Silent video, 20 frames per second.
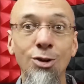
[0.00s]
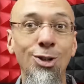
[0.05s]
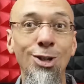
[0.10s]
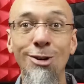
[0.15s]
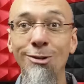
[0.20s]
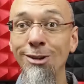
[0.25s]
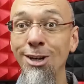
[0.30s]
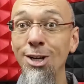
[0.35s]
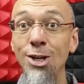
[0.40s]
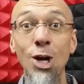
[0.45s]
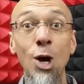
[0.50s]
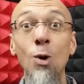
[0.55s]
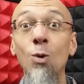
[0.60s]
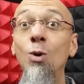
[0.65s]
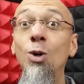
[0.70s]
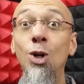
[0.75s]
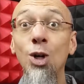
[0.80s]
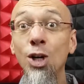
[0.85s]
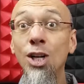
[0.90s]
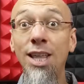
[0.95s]
generally no
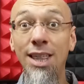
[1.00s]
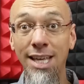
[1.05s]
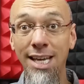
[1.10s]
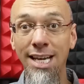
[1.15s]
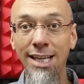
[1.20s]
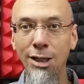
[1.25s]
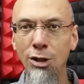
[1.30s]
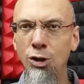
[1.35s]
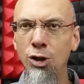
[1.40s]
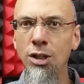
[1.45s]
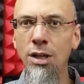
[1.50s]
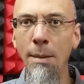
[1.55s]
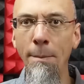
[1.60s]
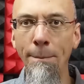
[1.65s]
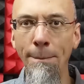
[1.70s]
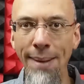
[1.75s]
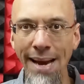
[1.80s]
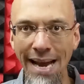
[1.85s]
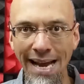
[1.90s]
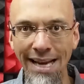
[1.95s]
good thing. There's just a
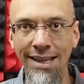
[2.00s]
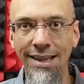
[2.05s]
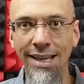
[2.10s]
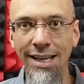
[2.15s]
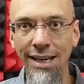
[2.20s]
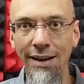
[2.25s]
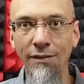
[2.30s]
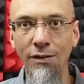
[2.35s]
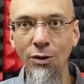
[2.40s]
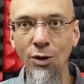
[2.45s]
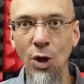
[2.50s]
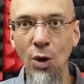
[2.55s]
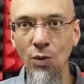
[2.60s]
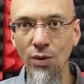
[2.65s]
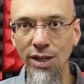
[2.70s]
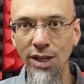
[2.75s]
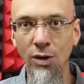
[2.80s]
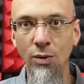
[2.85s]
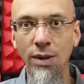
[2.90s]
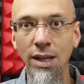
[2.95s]
bad thing if you
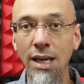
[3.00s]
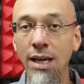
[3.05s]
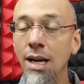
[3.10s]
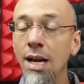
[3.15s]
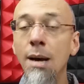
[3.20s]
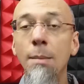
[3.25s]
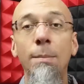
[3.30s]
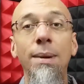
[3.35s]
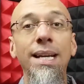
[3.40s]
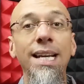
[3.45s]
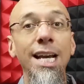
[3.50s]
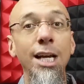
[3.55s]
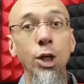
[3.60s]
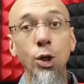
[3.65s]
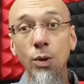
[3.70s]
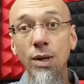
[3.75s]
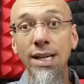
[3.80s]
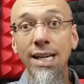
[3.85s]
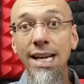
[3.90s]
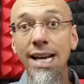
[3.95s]
don't deal with it. But again,
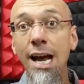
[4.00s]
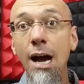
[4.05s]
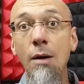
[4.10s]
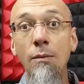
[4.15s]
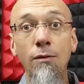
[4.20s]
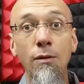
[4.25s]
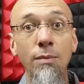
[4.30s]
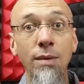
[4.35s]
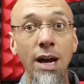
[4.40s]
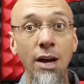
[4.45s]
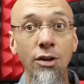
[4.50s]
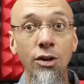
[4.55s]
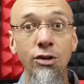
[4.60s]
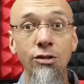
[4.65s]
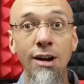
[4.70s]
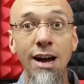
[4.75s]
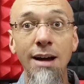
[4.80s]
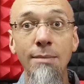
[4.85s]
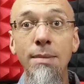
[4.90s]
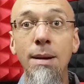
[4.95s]
you can get help from the other
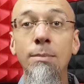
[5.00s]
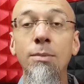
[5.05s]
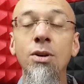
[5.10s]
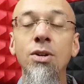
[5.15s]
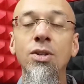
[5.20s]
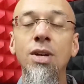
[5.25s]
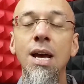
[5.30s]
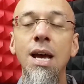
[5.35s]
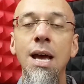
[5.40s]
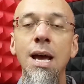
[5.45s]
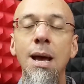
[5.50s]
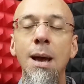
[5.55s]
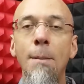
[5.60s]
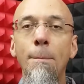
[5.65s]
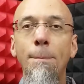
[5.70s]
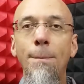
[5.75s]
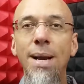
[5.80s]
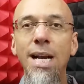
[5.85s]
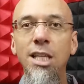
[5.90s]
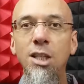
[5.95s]
tribe members,
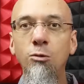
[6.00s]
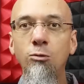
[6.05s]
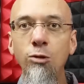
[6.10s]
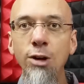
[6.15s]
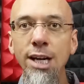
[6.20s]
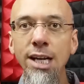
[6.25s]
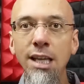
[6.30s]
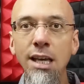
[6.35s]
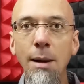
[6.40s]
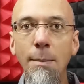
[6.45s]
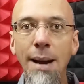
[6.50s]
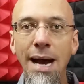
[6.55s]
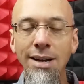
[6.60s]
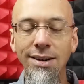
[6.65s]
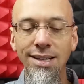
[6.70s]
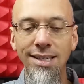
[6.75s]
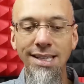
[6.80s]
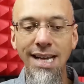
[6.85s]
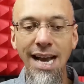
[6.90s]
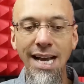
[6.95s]
but it's really
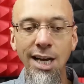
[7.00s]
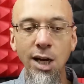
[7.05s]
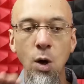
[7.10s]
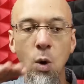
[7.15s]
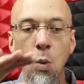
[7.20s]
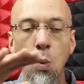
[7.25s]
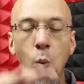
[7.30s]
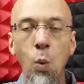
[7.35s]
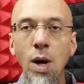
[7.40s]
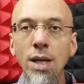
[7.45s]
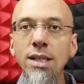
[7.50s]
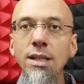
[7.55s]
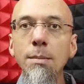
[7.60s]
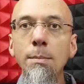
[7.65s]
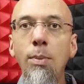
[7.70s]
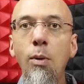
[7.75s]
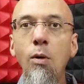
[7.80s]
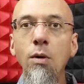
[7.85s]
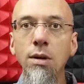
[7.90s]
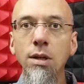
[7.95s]
about deciding what's
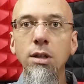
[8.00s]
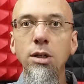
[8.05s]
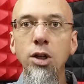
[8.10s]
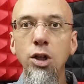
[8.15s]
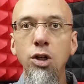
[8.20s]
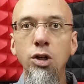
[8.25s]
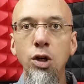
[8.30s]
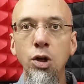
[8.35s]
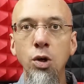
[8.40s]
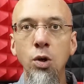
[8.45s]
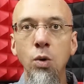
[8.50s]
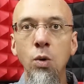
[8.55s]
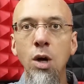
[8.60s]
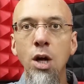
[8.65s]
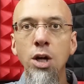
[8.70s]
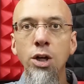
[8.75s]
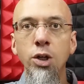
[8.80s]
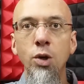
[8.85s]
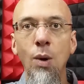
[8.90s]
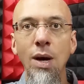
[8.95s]
important to do.
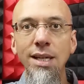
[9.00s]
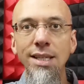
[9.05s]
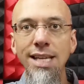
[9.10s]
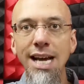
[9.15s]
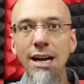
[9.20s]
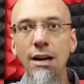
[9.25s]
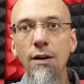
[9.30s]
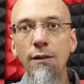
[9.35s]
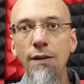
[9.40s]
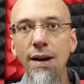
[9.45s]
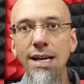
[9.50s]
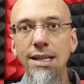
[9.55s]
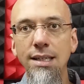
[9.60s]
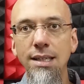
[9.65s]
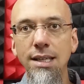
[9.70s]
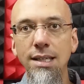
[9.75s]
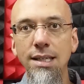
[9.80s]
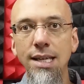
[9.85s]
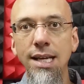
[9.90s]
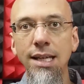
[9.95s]
Do I sacrifice
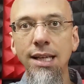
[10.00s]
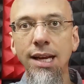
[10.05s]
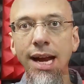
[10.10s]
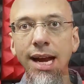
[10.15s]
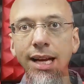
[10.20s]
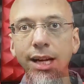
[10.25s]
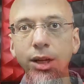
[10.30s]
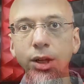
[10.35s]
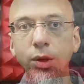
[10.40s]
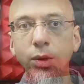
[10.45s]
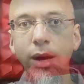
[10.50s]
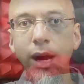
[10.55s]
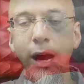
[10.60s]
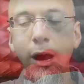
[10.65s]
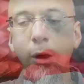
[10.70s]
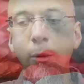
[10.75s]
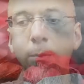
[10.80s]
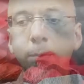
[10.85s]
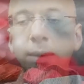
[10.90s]
this thing that I could do to help